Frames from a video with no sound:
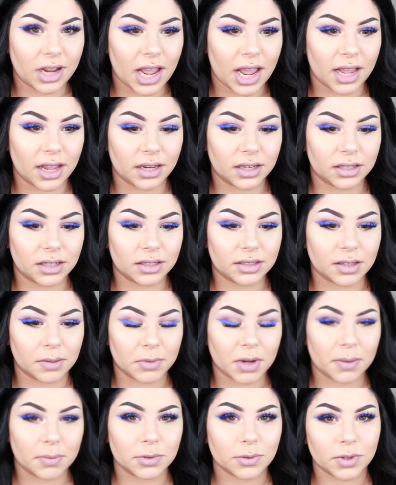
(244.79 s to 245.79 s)
And
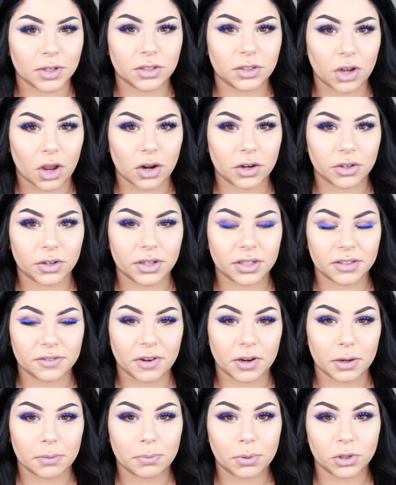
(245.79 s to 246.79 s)
sometimes when a doctor is
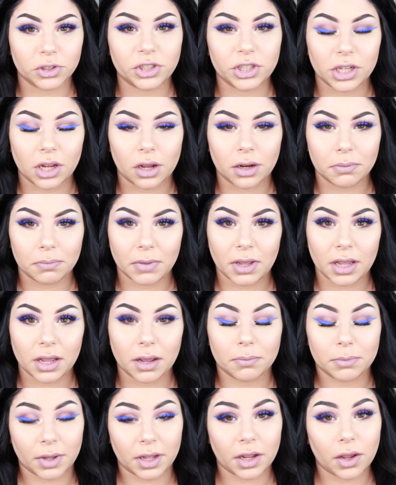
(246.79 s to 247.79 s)
very pushy on me,
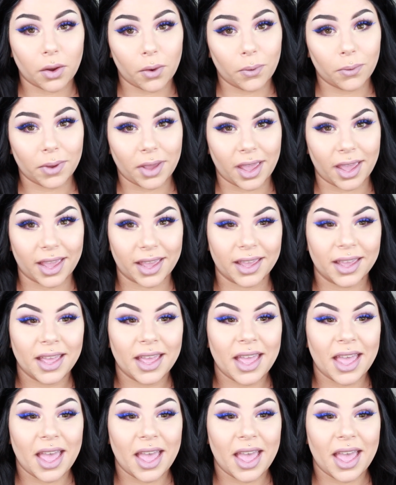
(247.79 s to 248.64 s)
I'm like, okay.